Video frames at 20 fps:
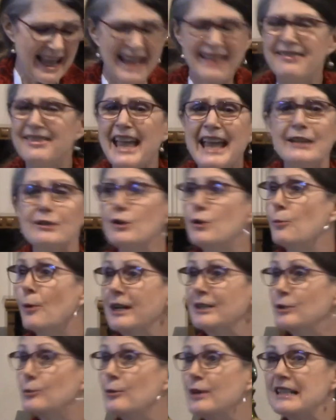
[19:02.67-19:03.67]
they knew
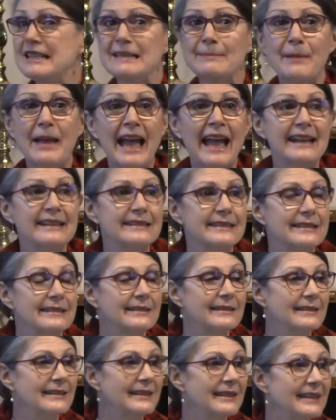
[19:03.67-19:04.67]
what to expect.
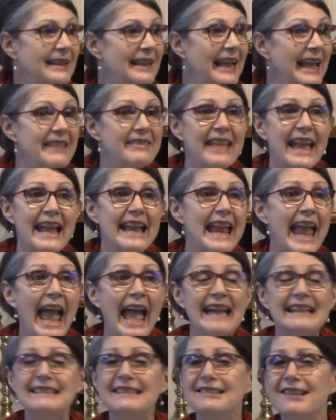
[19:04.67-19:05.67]
They
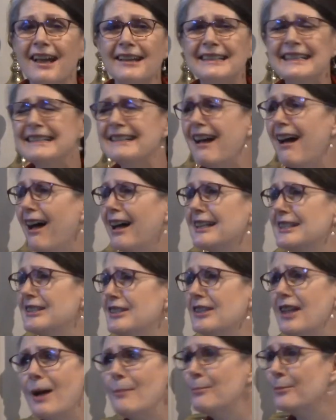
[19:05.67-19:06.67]
had done it on a
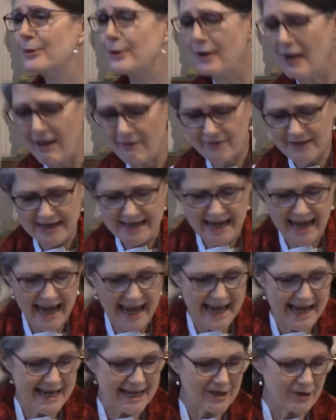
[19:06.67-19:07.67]
number of
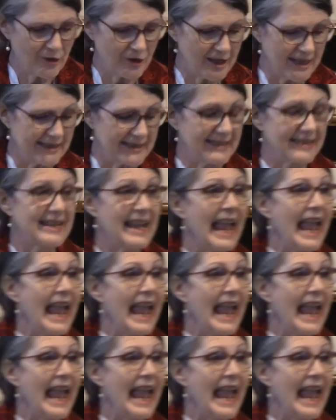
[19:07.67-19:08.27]
occasions.